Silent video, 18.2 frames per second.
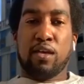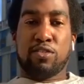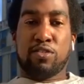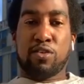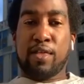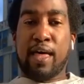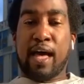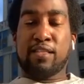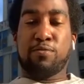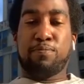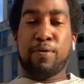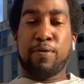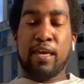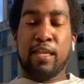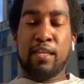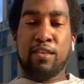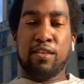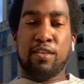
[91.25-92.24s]
So that's
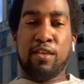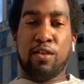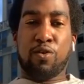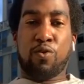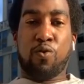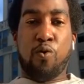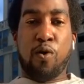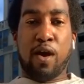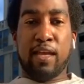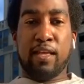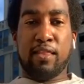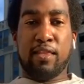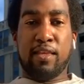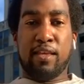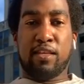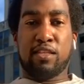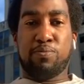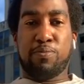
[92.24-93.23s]
been, you know, quite
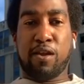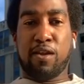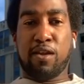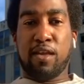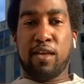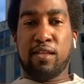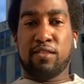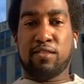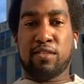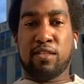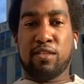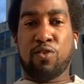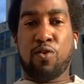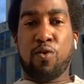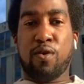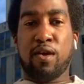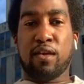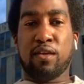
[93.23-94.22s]
the experience in
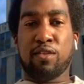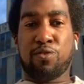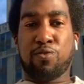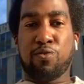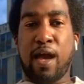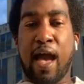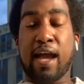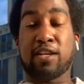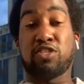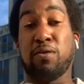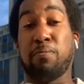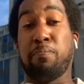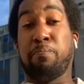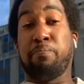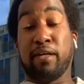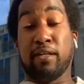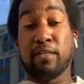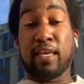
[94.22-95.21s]
going through actually
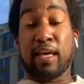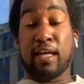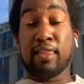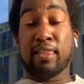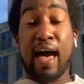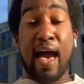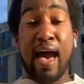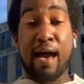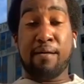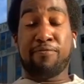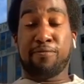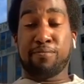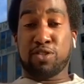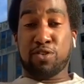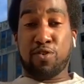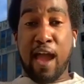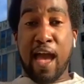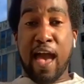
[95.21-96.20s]
building a lab
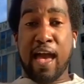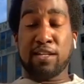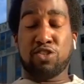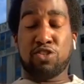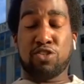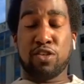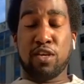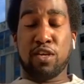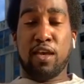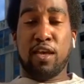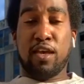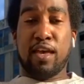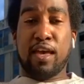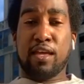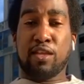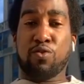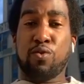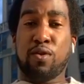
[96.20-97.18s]
from scratch
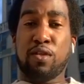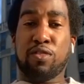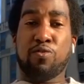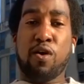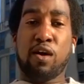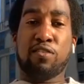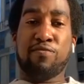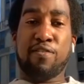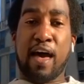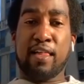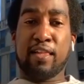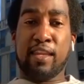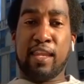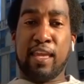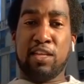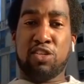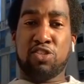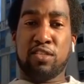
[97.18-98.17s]
and going through all the
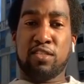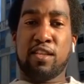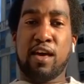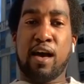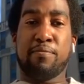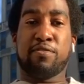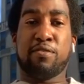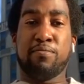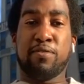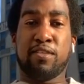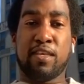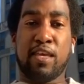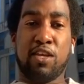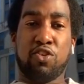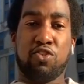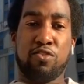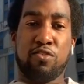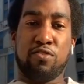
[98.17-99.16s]
validations and
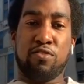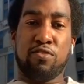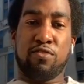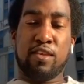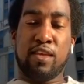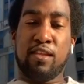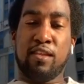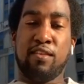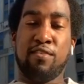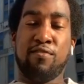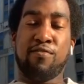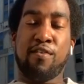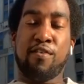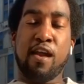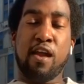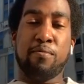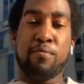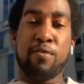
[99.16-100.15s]
optimizations in an
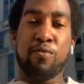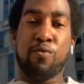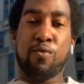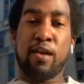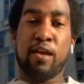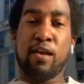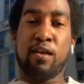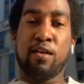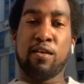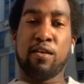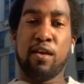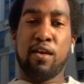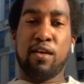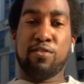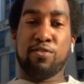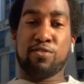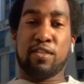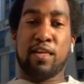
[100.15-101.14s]
environment where
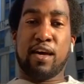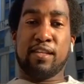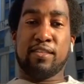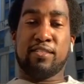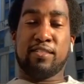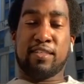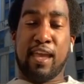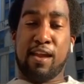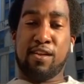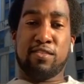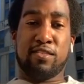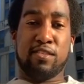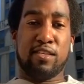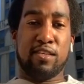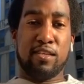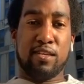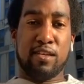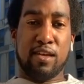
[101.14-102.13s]
there's a lot of
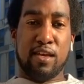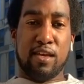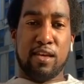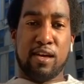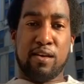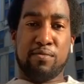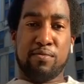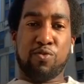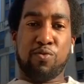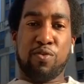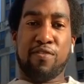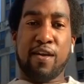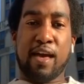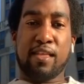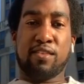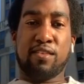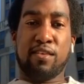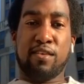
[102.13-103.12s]
scarcity. Um, so we've
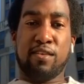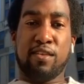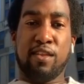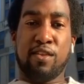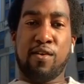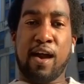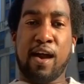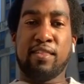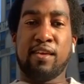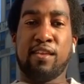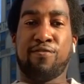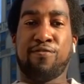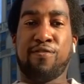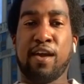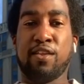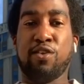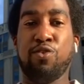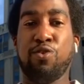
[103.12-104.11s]
had to, you know,
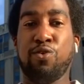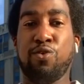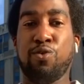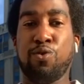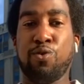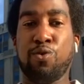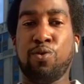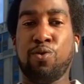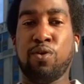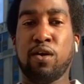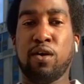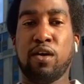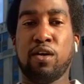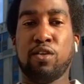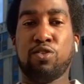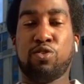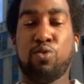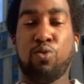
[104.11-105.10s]
identify new
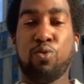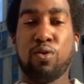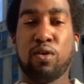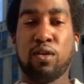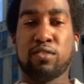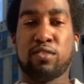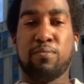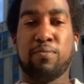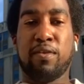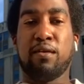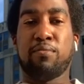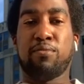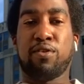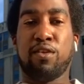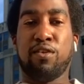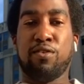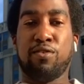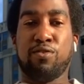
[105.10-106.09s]
tools to be
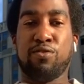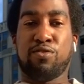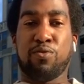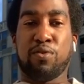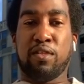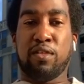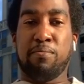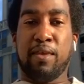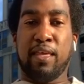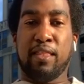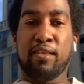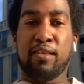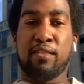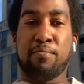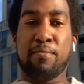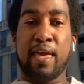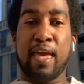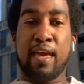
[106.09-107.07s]
able to use to really meet the
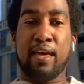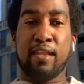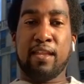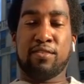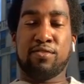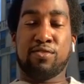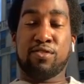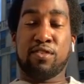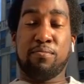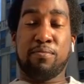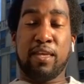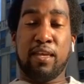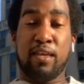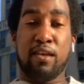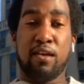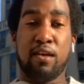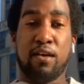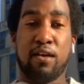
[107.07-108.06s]
demand because there's going to
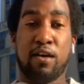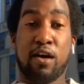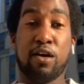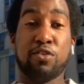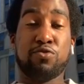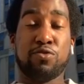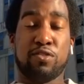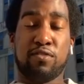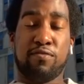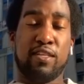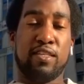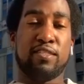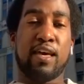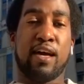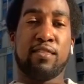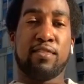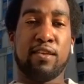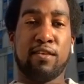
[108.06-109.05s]
be hundreds of
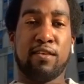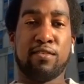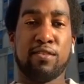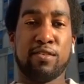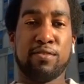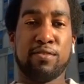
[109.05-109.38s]
these out there.